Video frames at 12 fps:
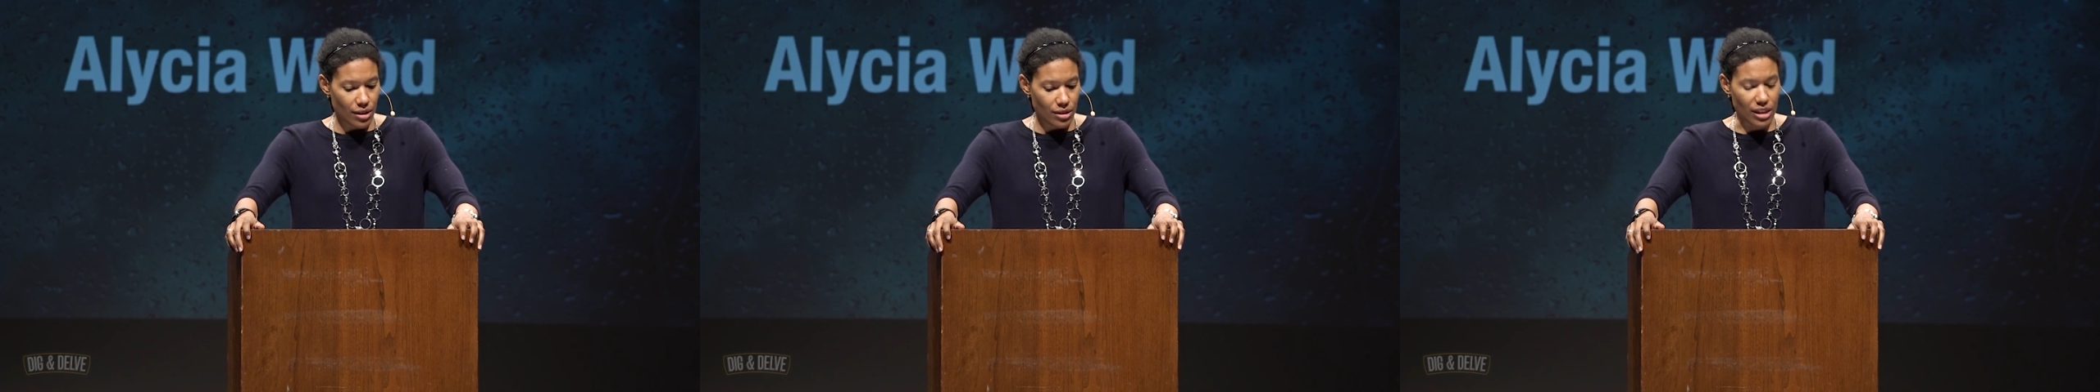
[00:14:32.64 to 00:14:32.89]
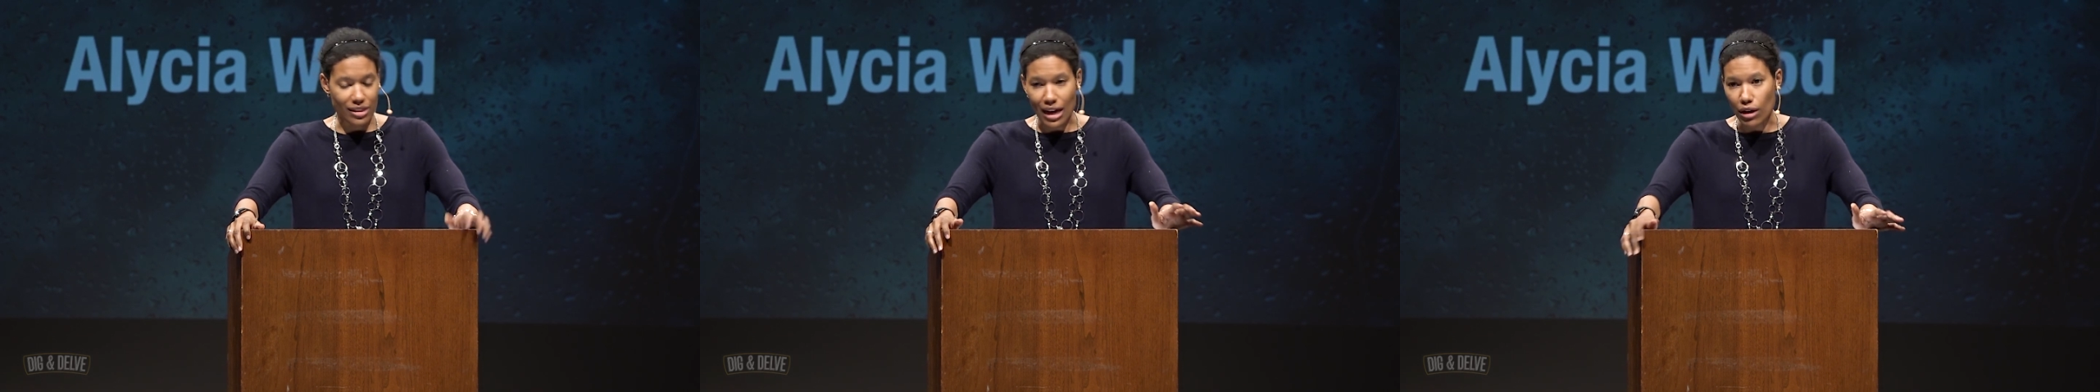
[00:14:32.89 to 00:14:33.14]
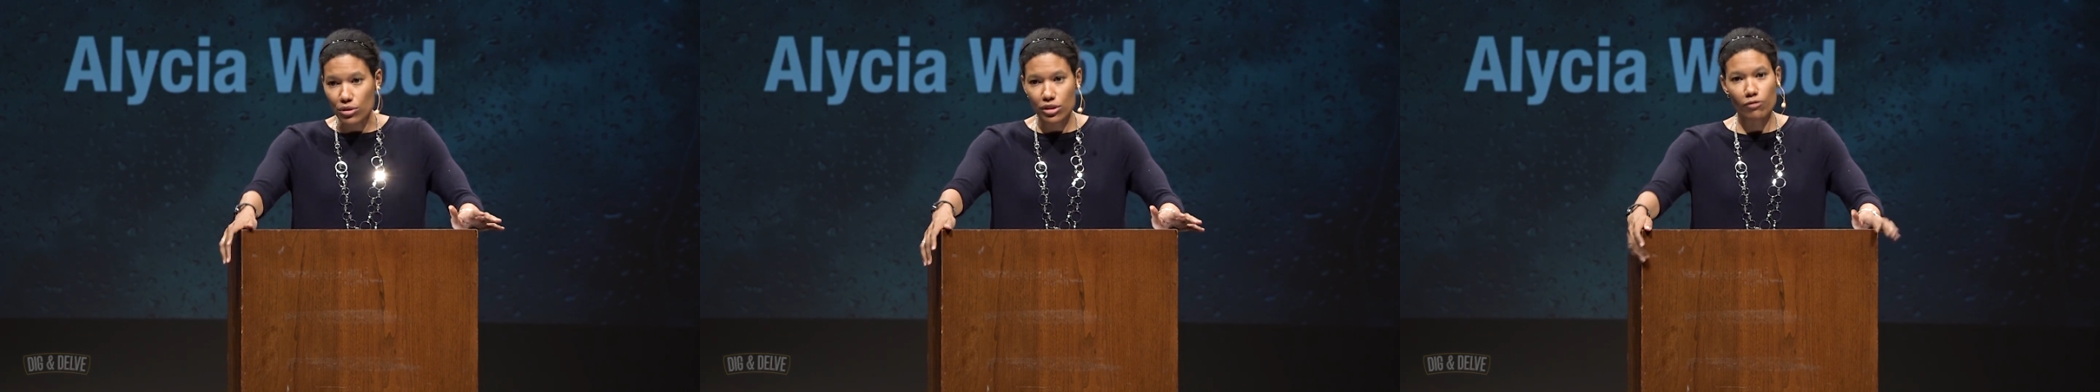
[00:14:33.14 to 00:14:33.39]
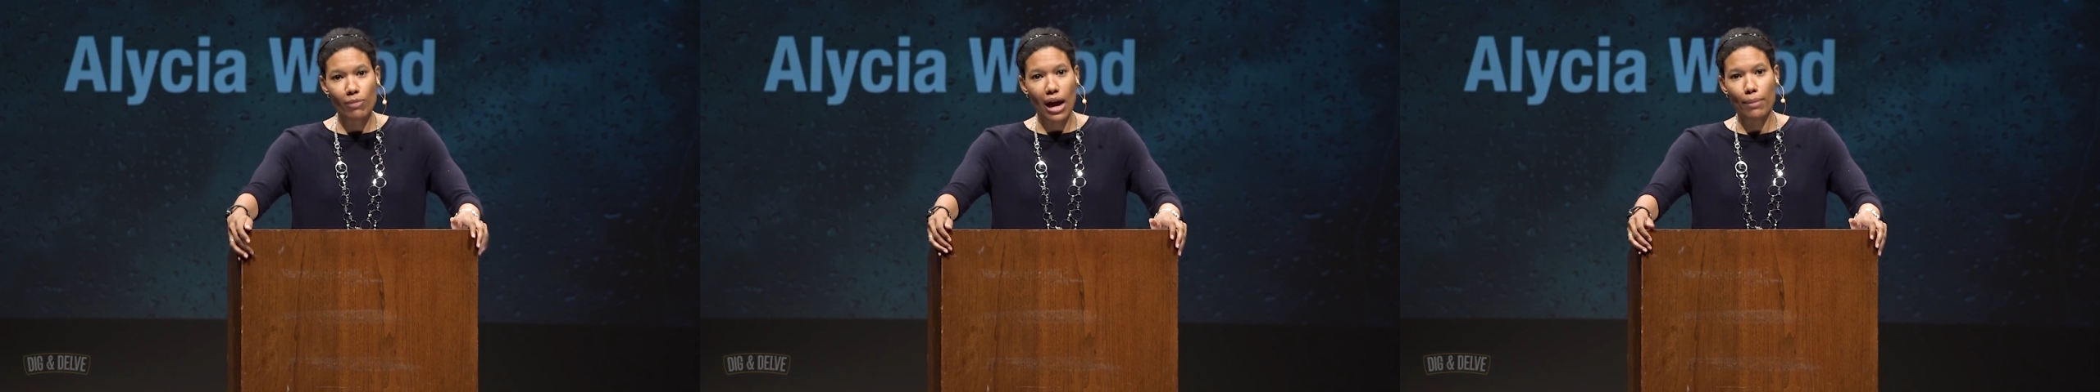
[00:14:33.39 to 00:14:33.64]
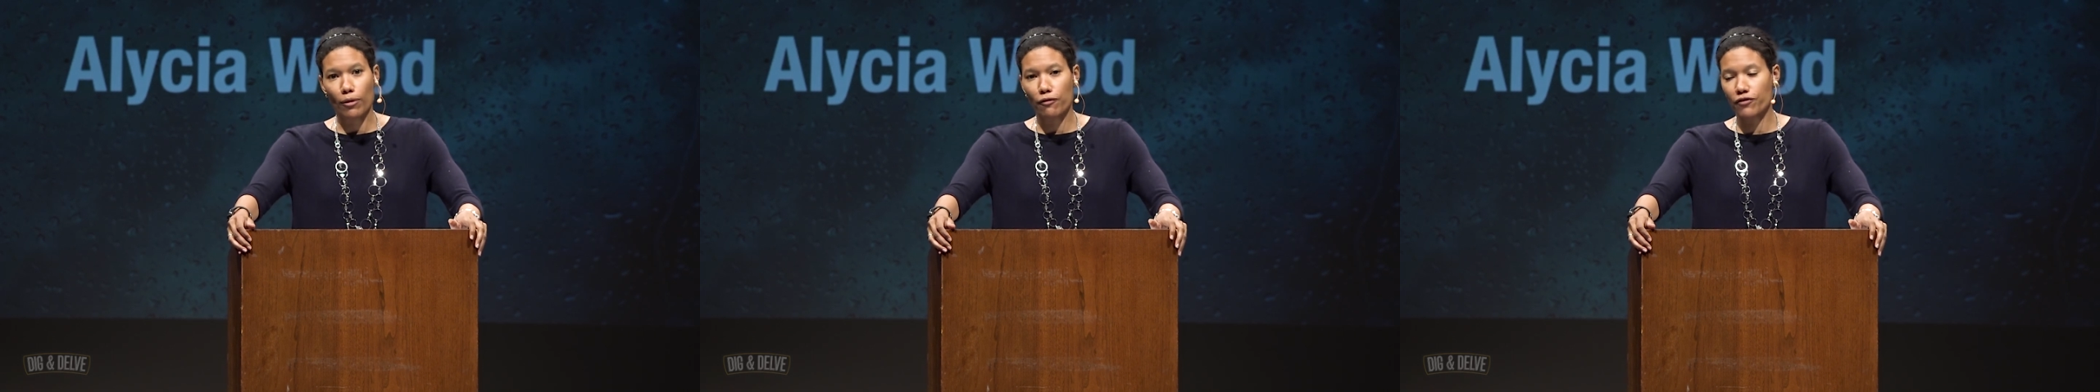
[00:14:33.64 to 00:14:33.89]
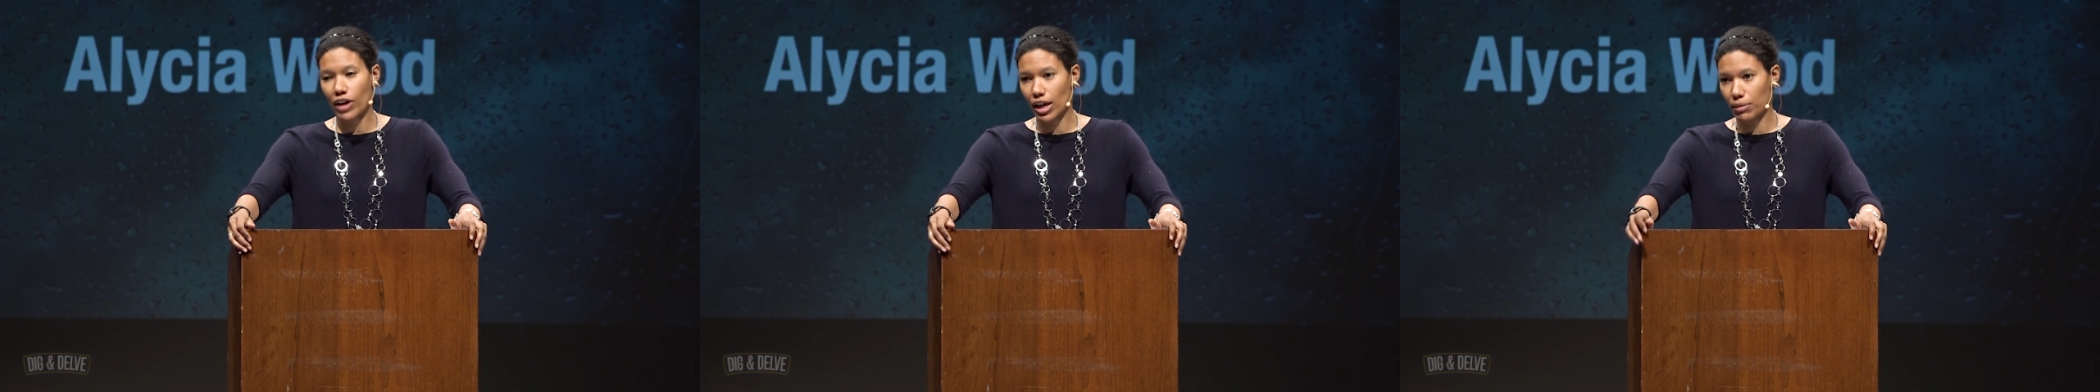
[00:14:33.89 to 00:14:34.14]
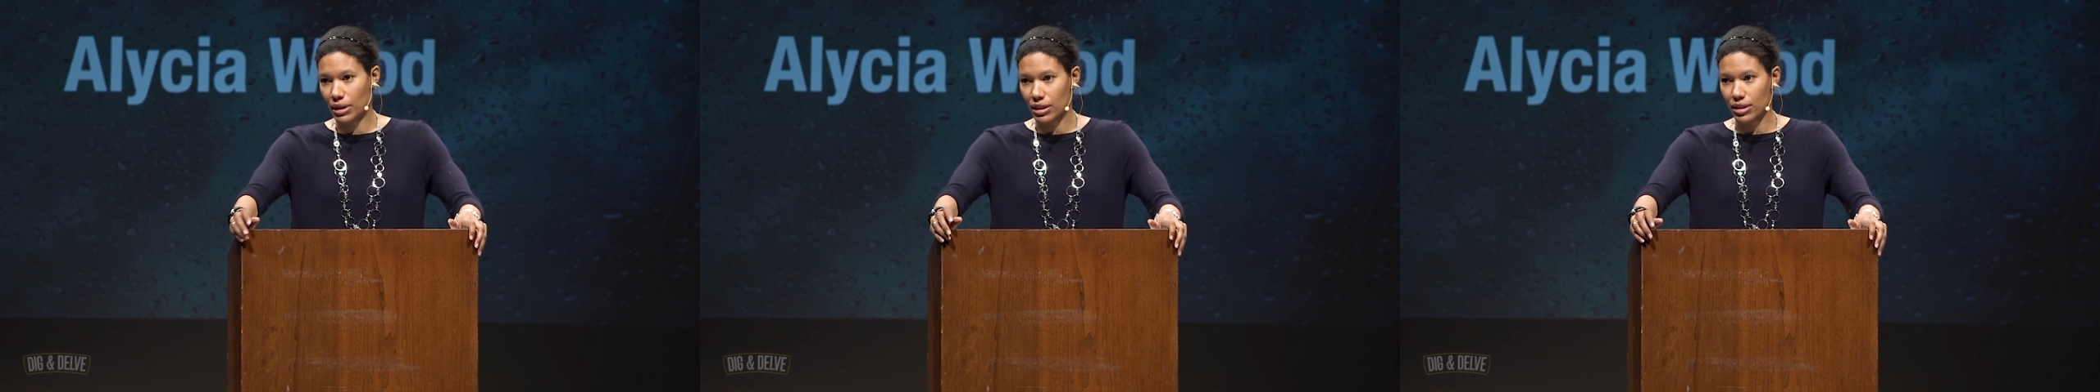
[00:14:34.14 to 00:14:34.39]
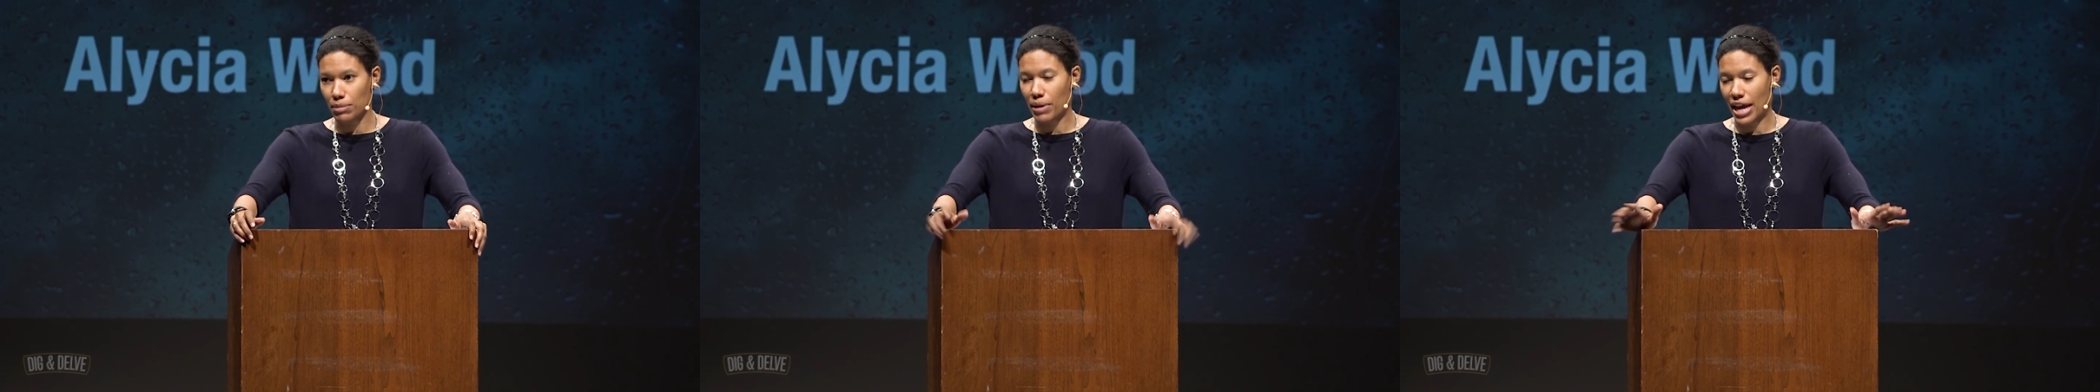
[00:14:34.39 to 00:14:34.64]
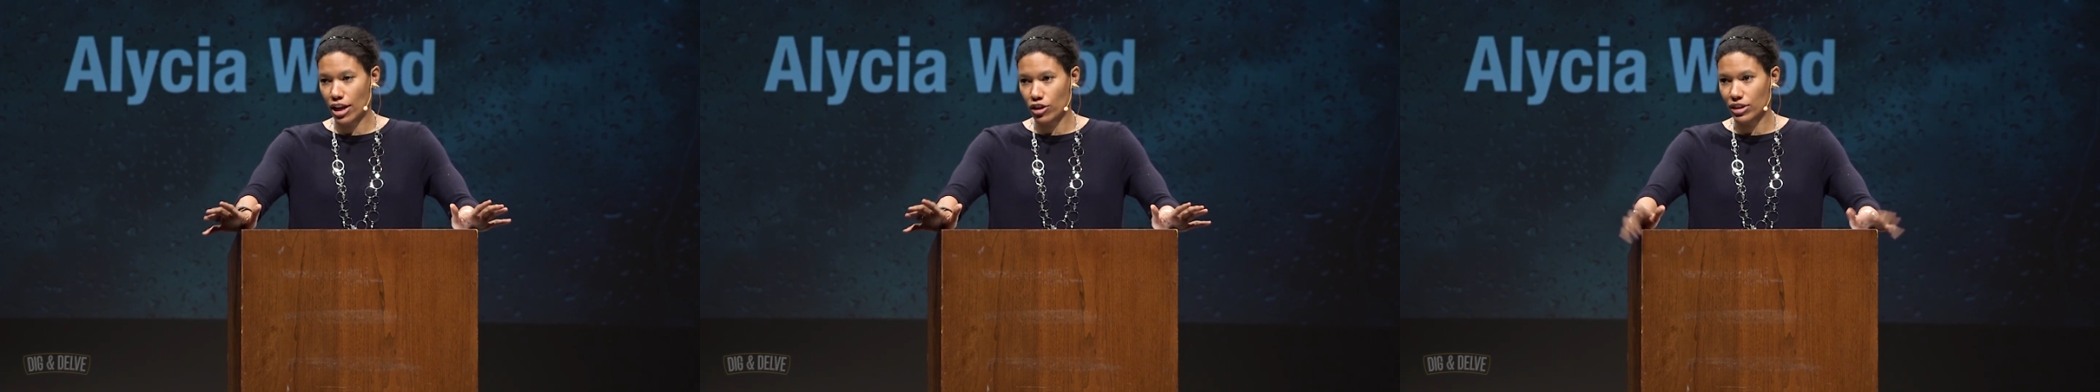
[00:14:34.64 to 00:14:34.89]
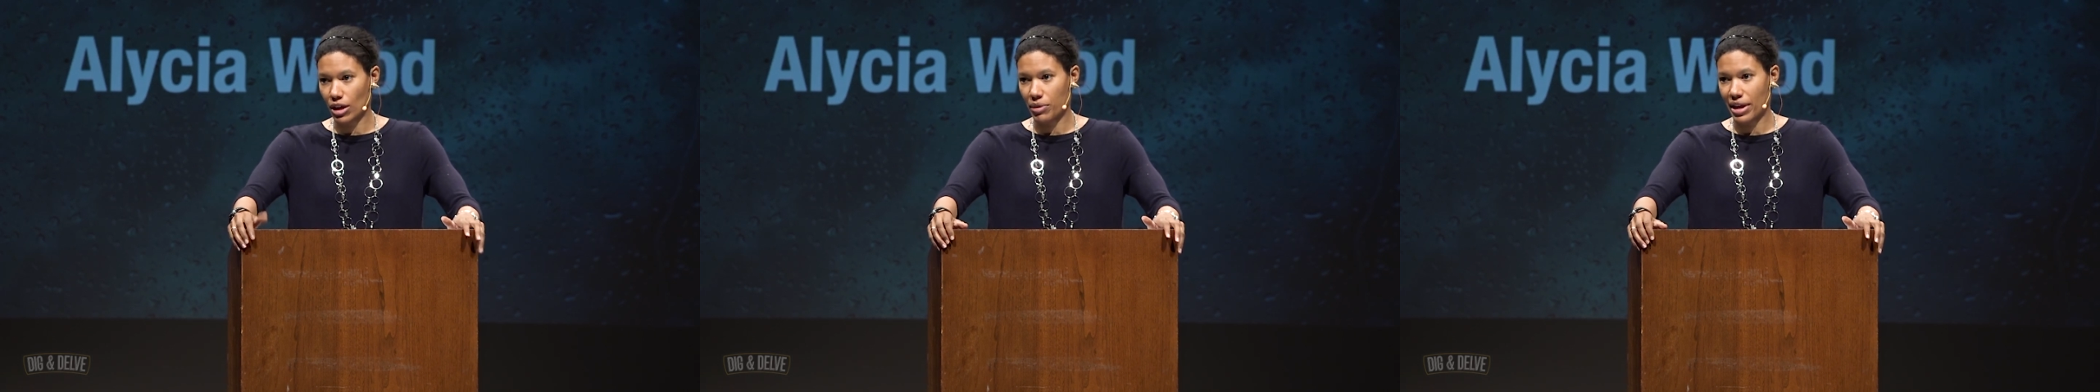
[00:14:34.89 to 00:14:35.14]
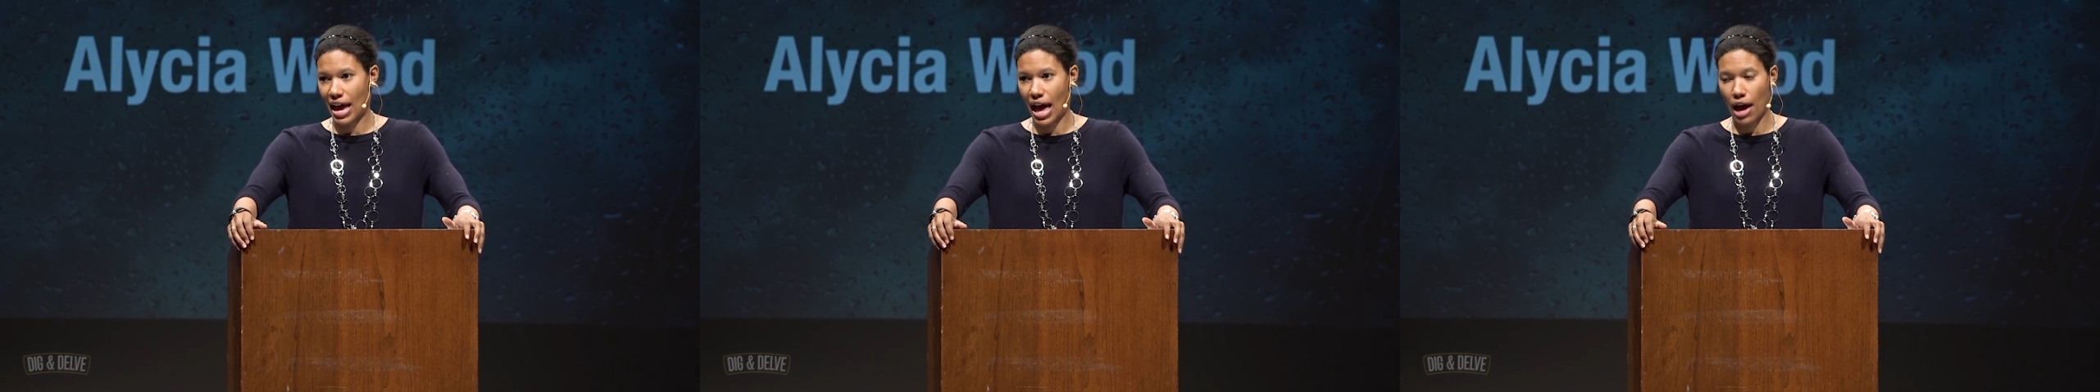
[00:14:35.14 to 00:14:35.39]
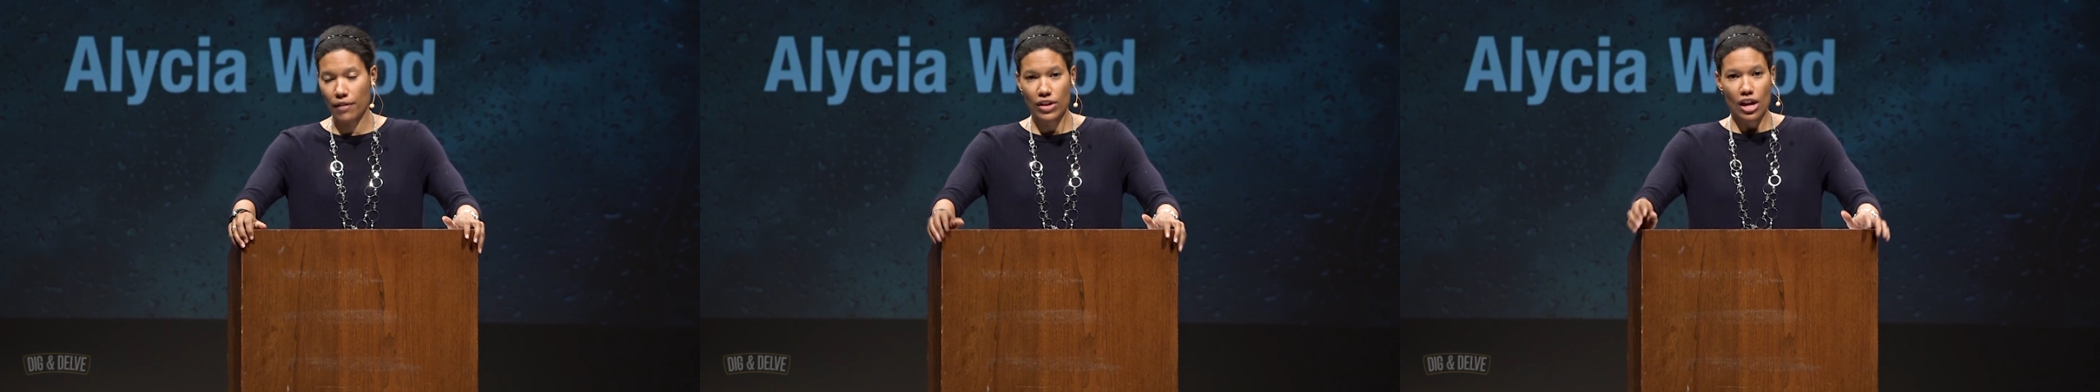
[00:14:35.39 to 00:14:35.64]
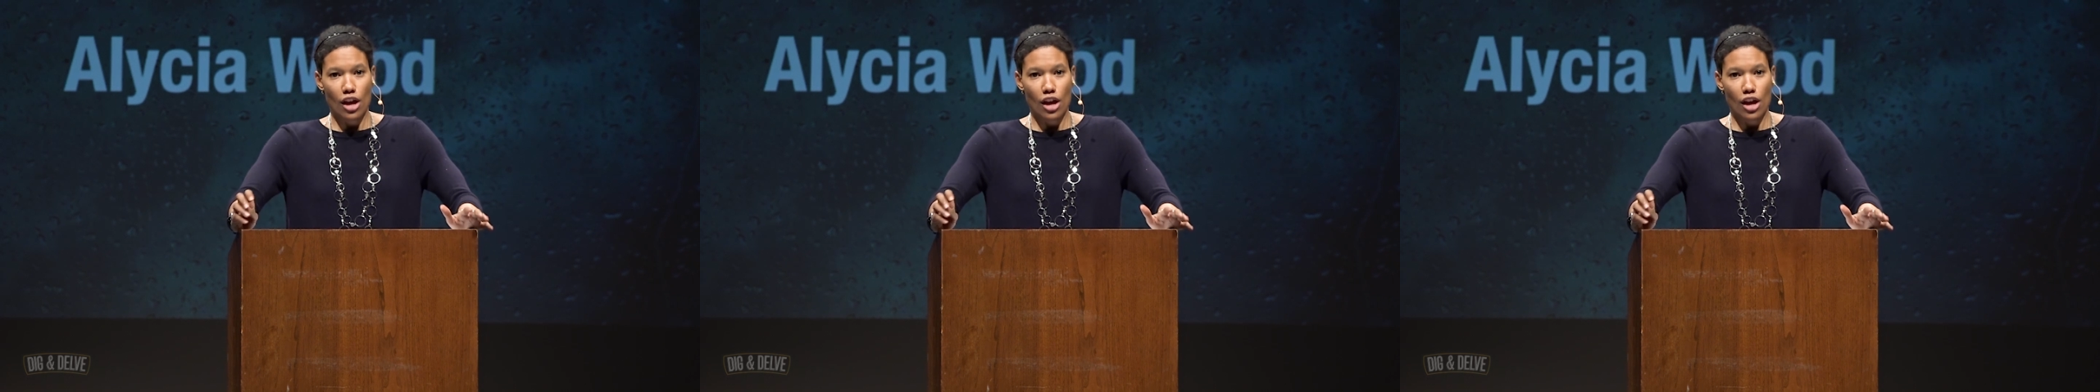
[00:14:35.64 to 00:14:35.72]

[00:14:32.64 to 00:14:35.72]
The thousands of Bible fragments and pages that we have,